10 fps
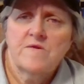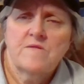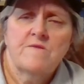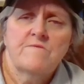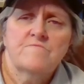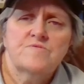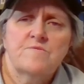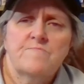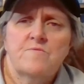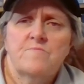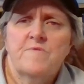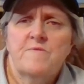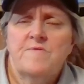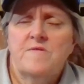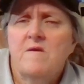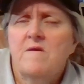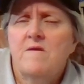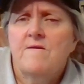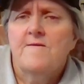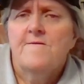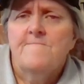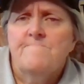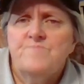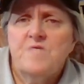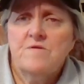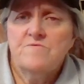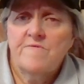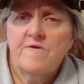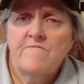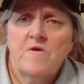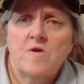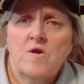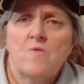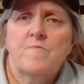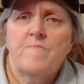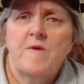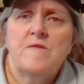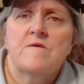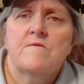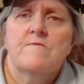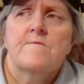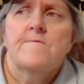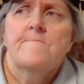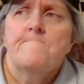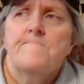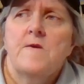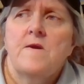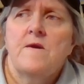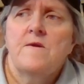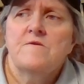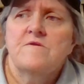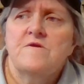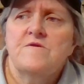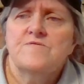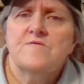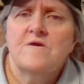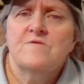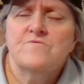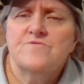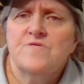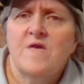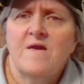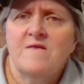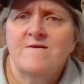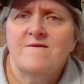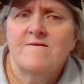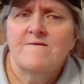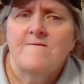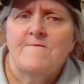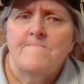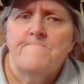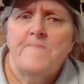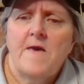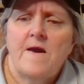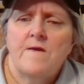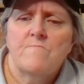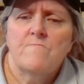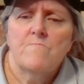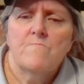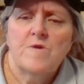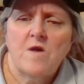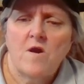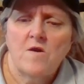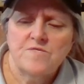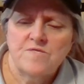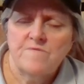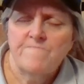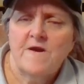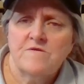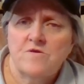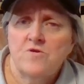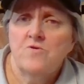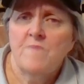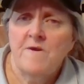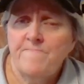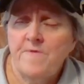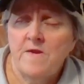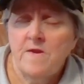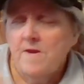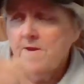other with somebody with BPD, sounds very, very codependent and isn't understanding that regardless of the fact that you might be